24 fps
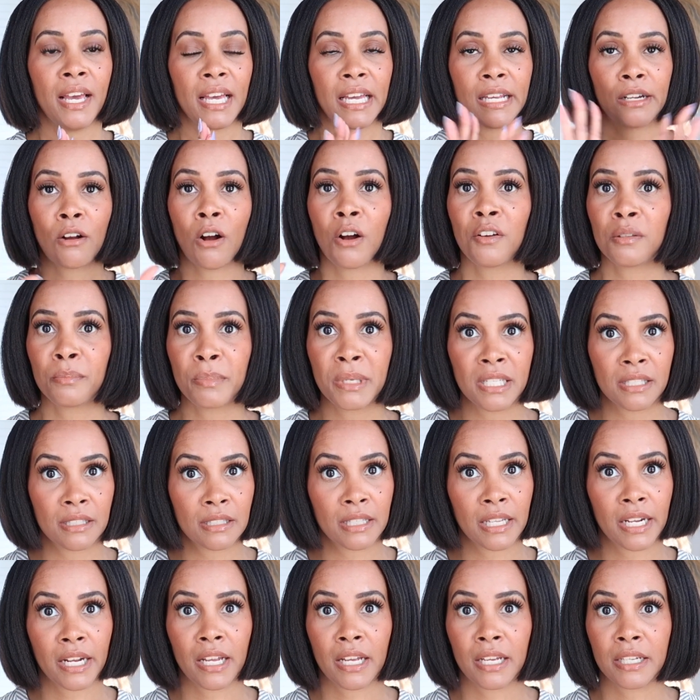And all the pieces
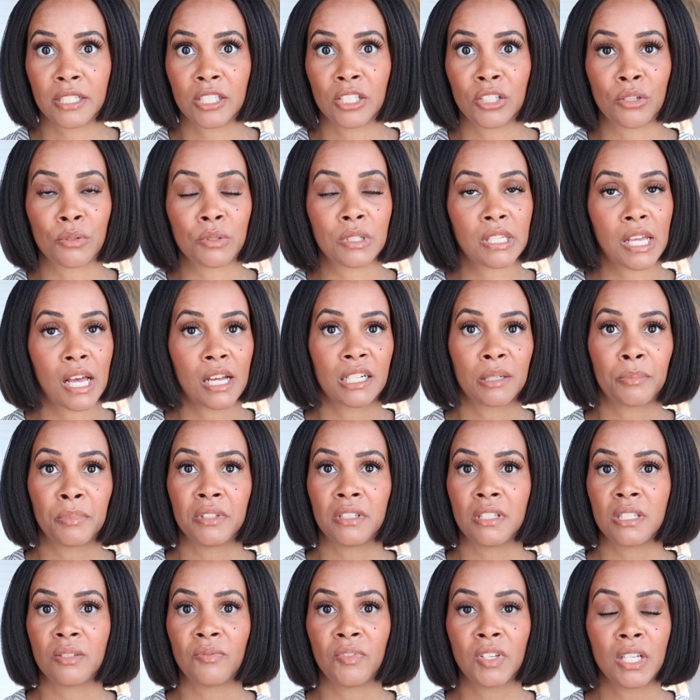that I, you know, styled up in
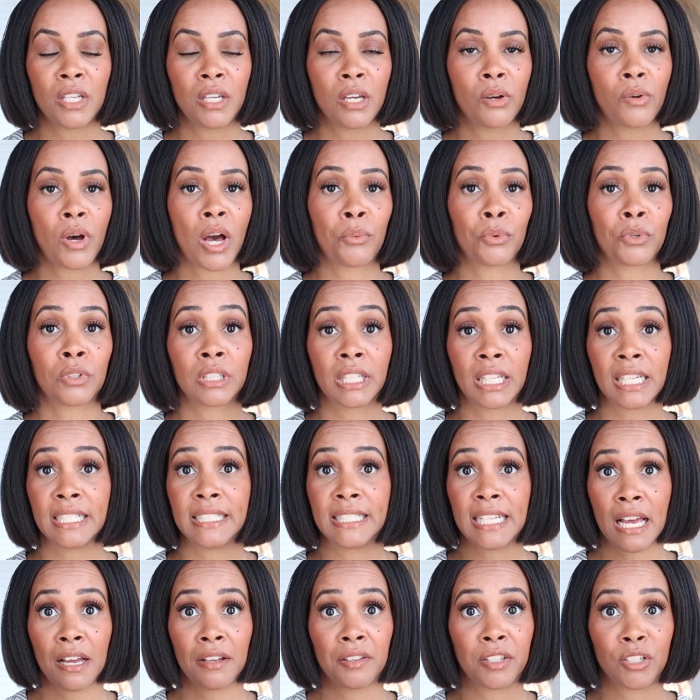this video, I will link
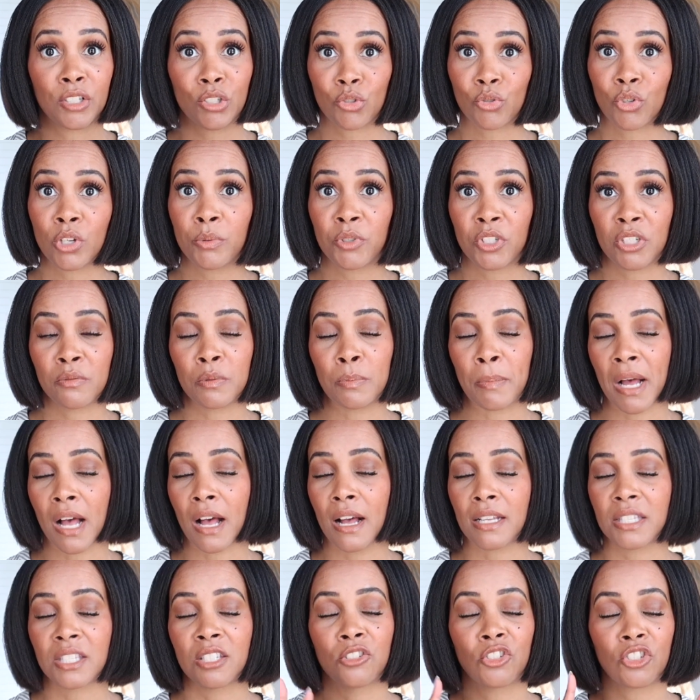down in the description
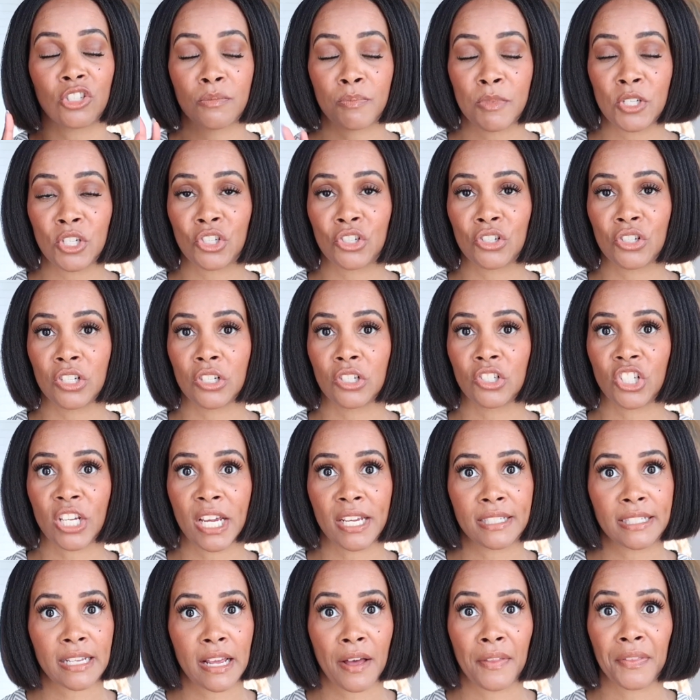box. So just be sure to
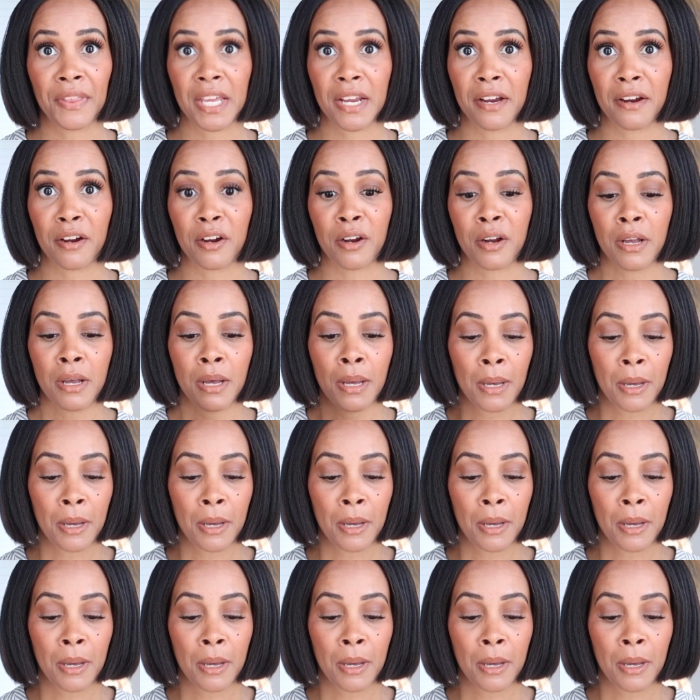check down there.